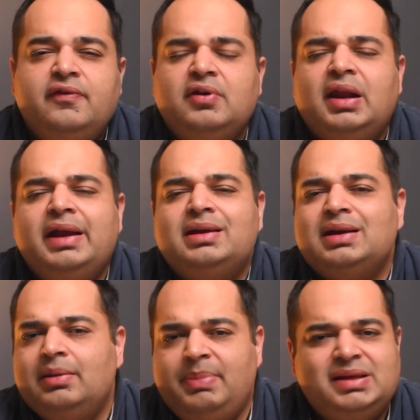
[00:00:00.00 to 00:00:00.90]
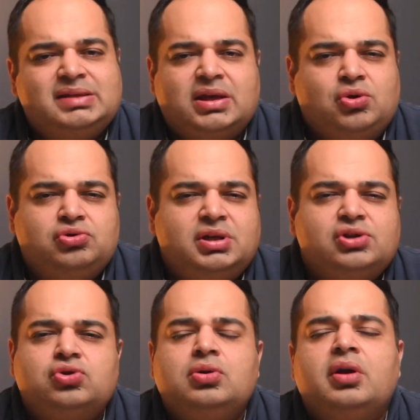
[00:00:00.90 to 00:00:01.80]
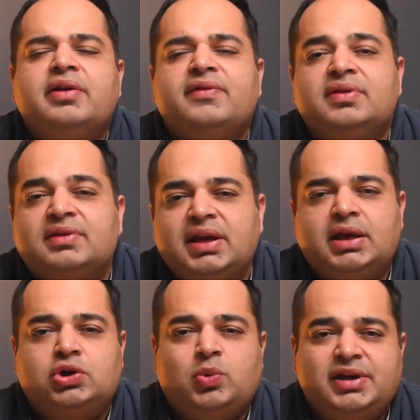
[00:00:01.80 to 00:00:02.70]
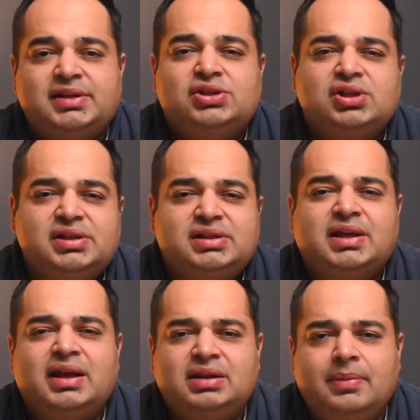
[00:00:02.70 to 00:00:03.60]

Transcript: For light and basic usage, do not even think twice. Just get the